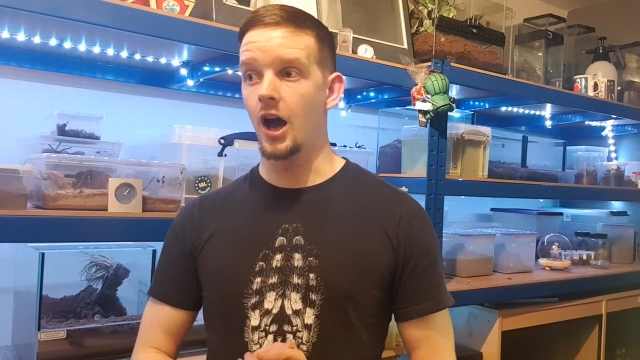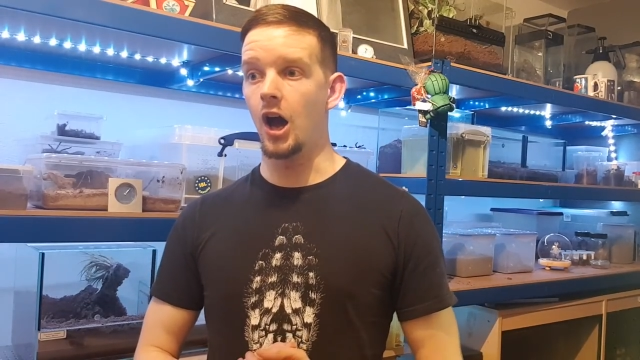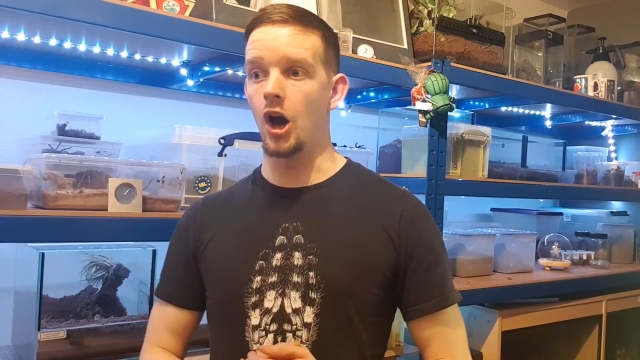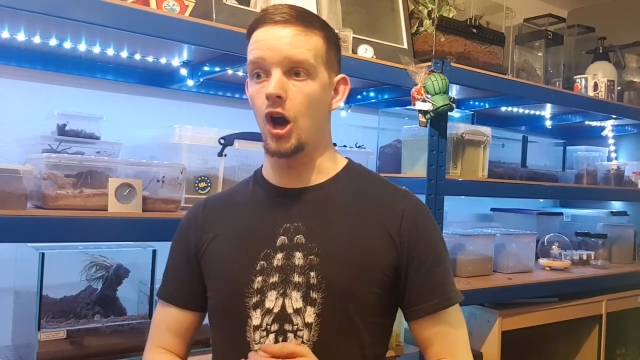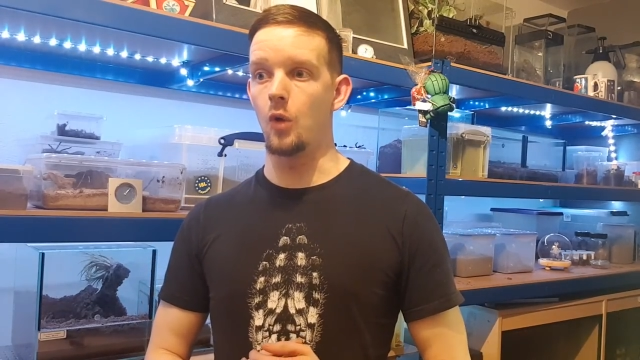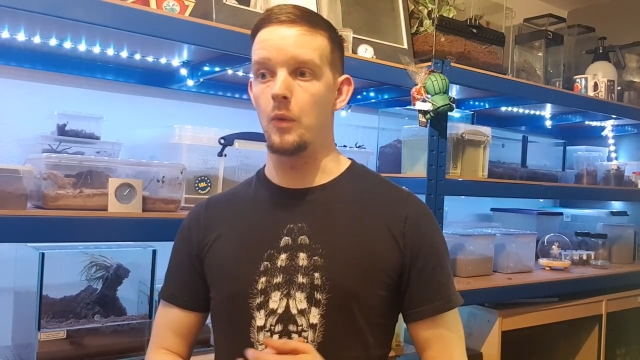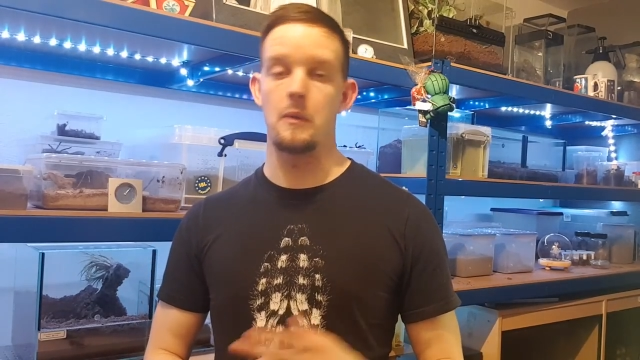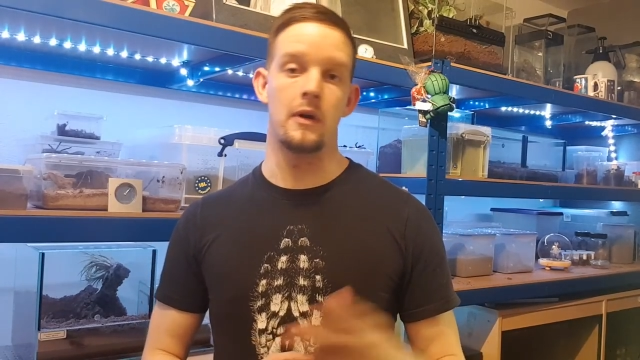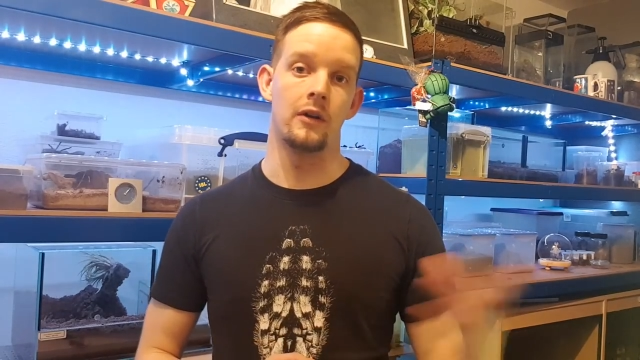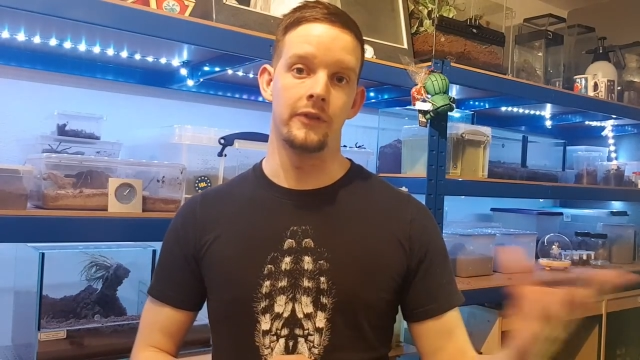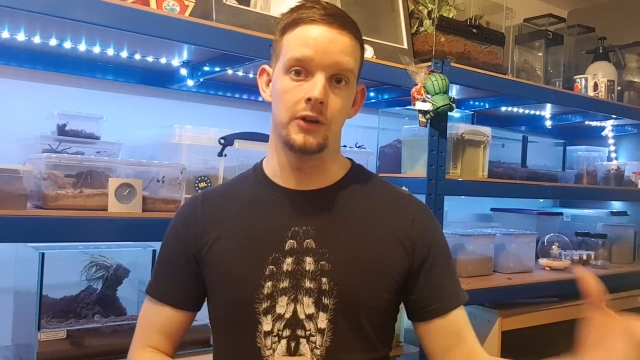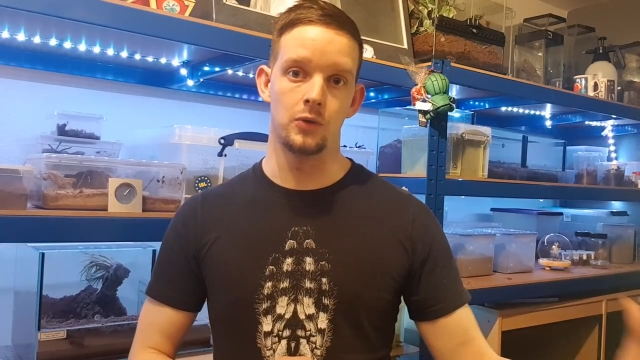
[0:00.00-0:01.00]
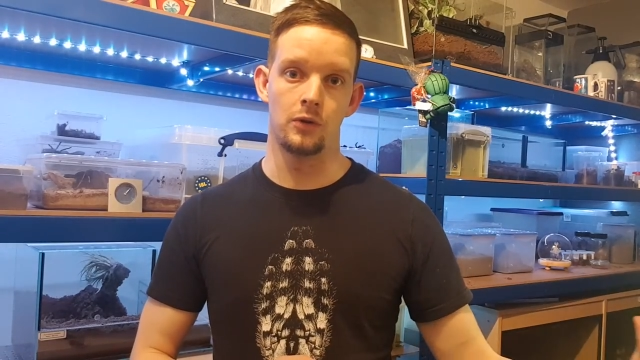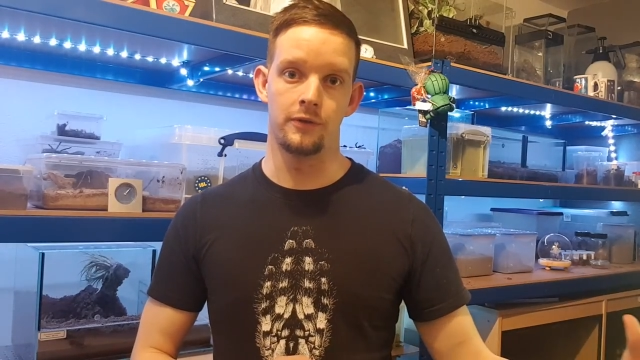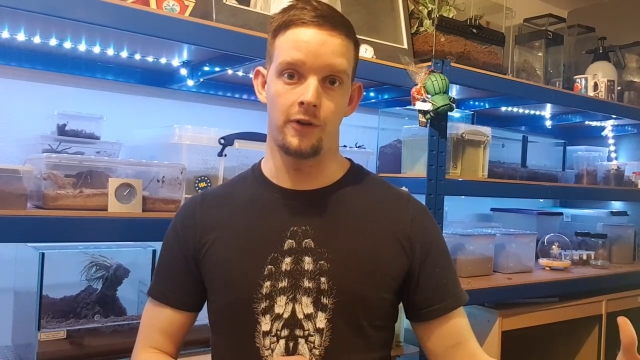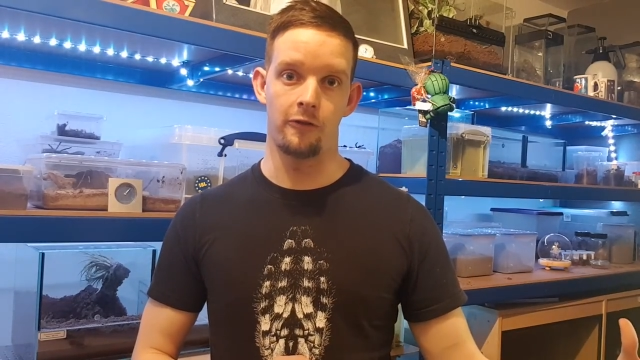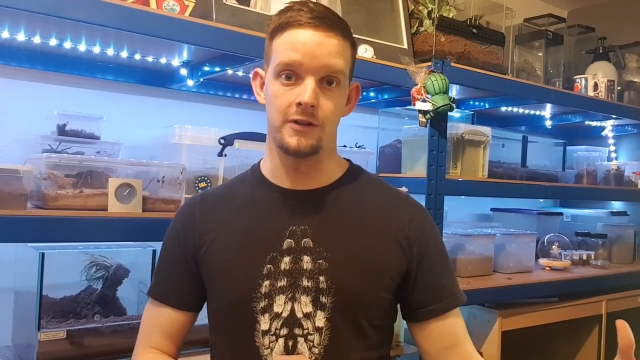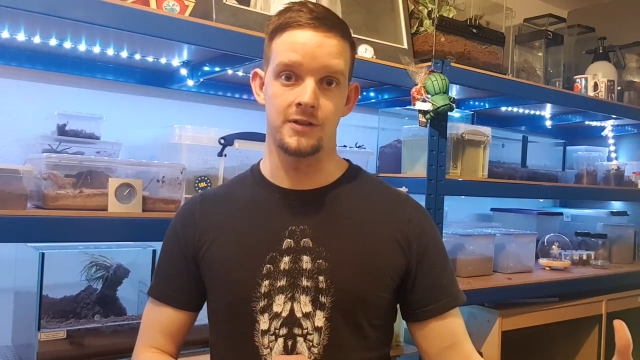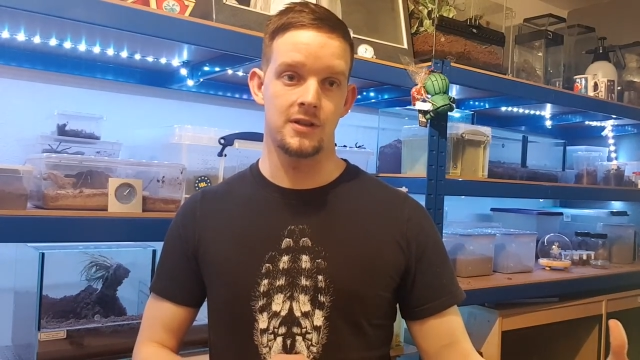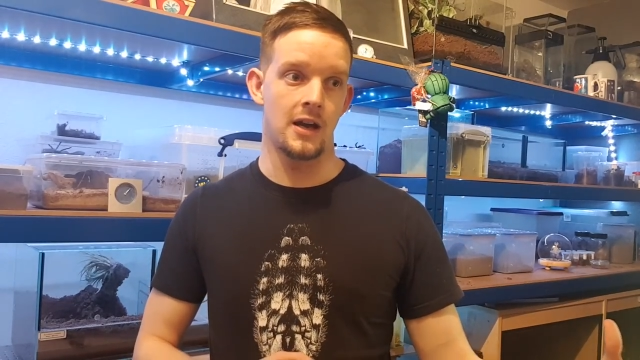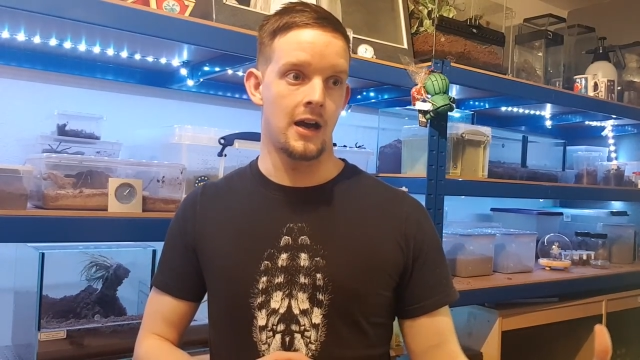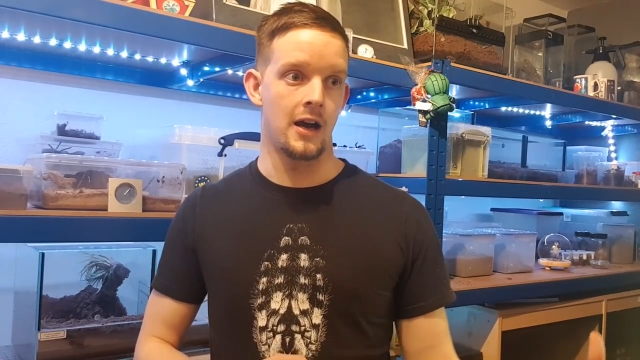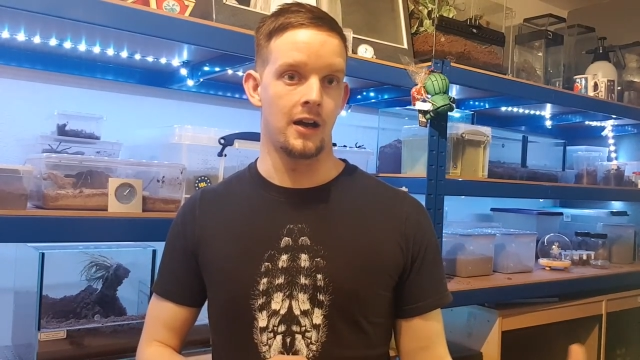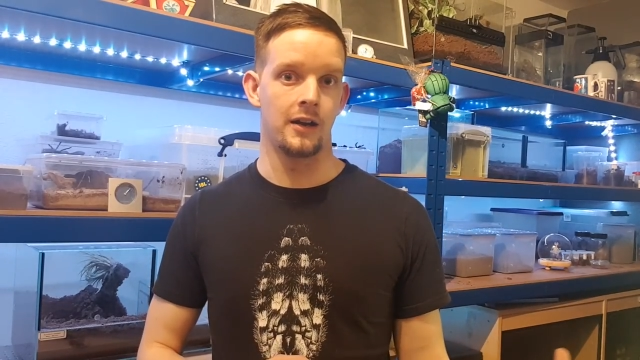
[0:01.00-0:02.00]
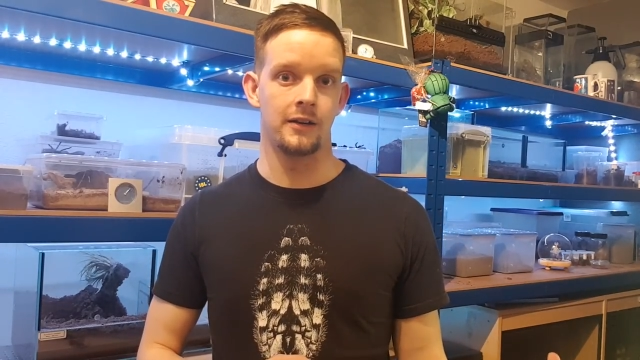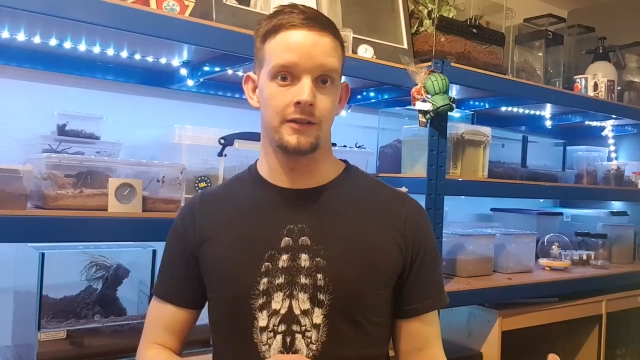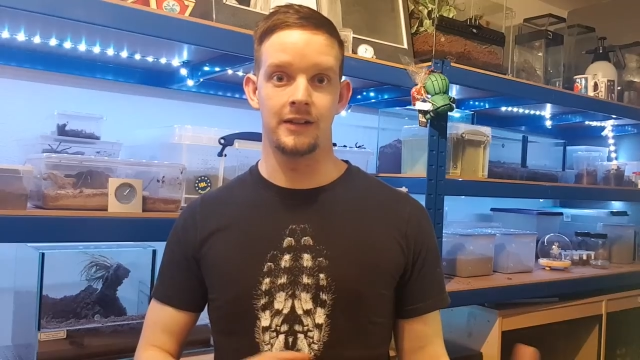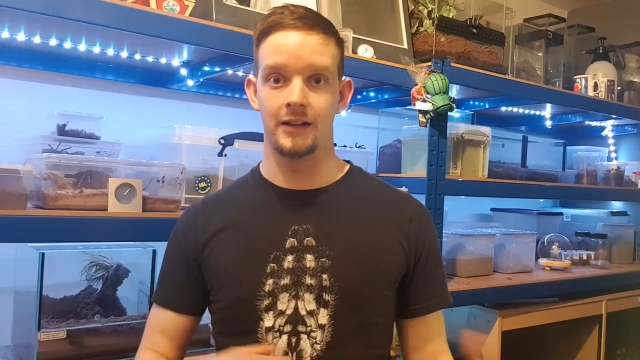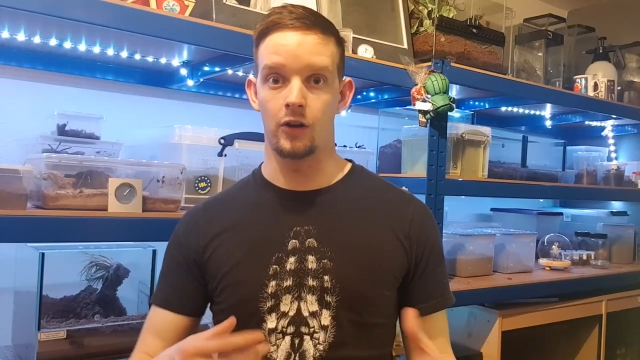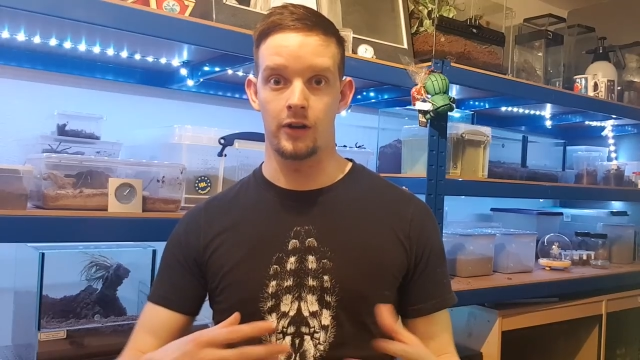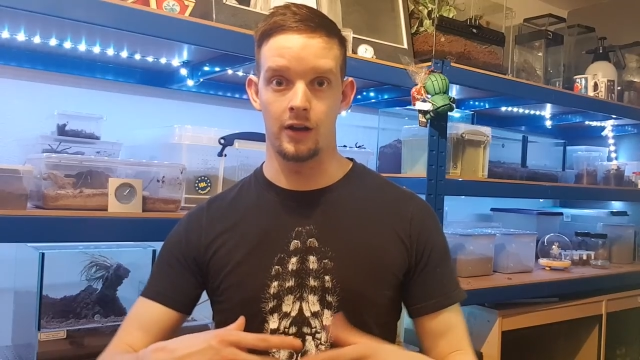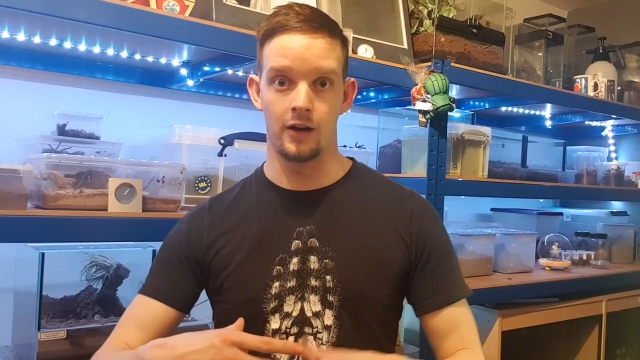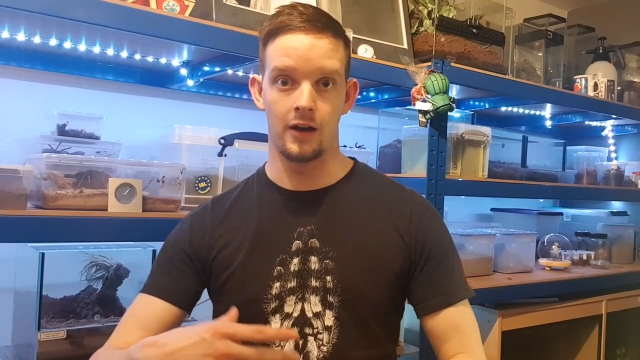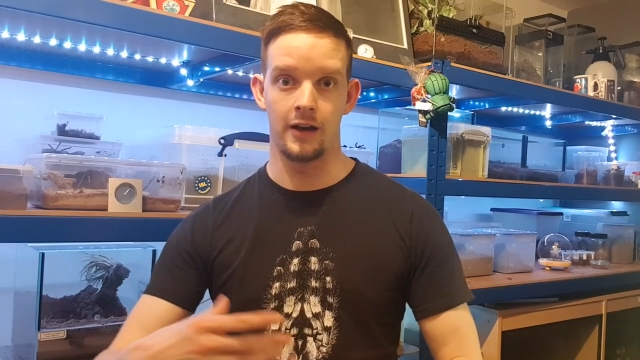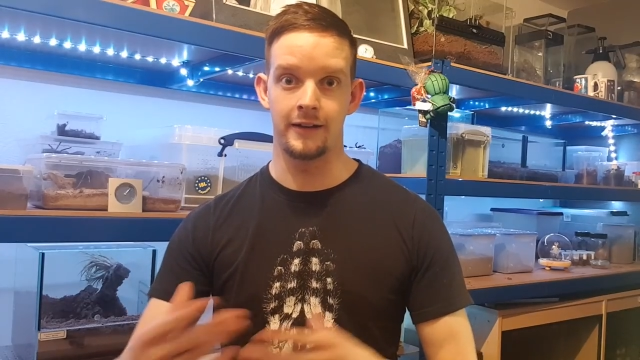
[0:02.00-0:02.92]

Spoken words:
we went off into a forest and did like a